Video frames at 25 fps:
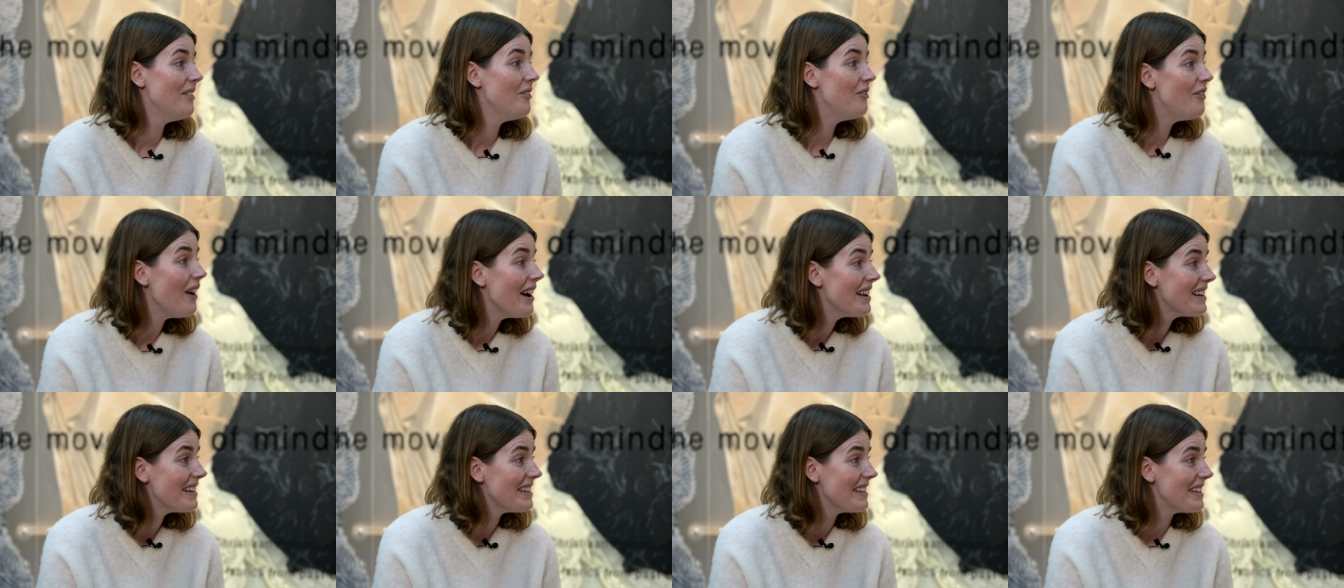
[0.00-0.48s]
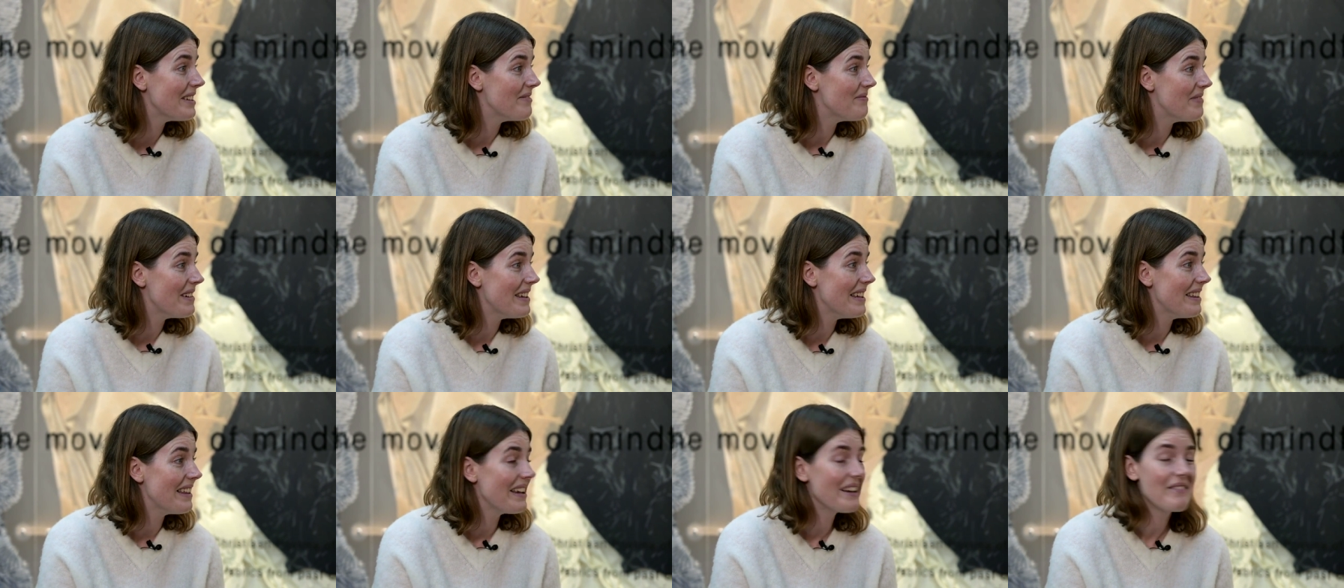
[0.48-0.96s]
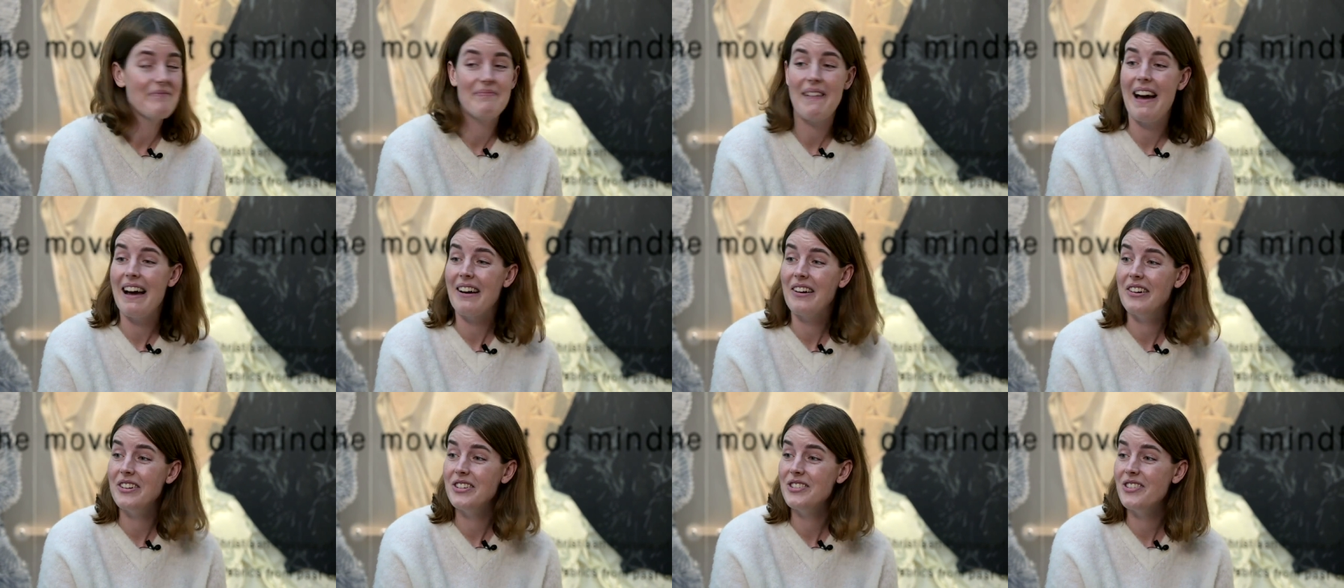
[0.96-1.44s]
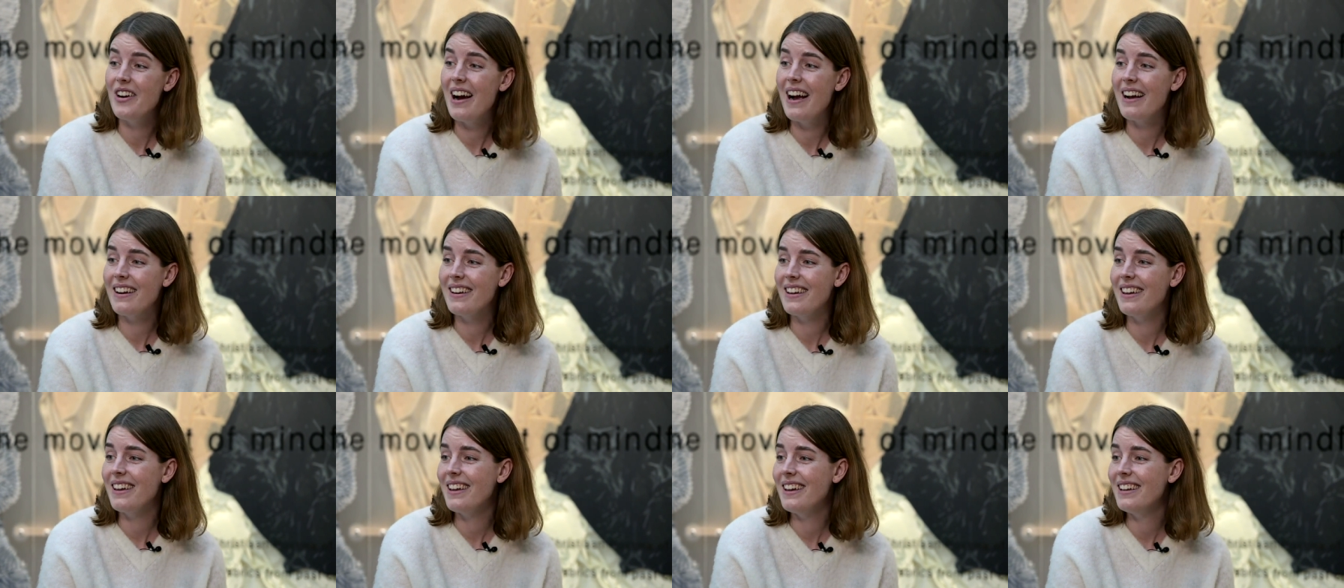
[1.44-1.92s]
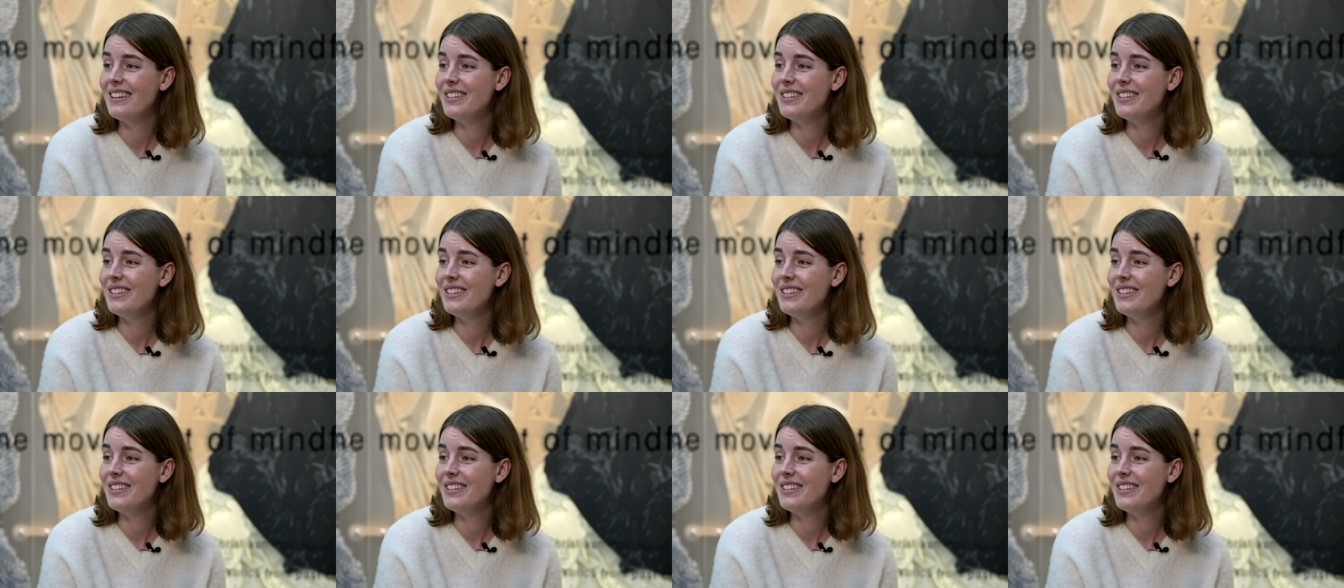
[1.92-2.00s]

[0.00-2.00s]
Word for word: finally be like back on track